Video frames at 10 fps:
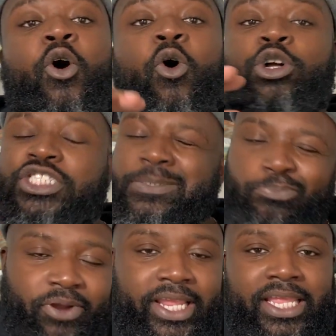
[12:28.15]
or just
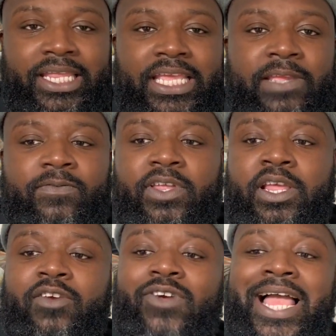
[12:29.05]
breaking even,
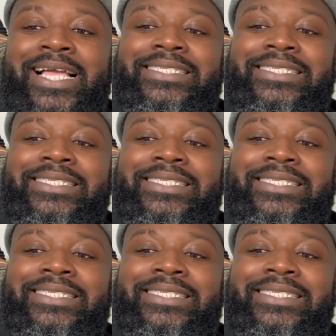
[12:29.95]
right?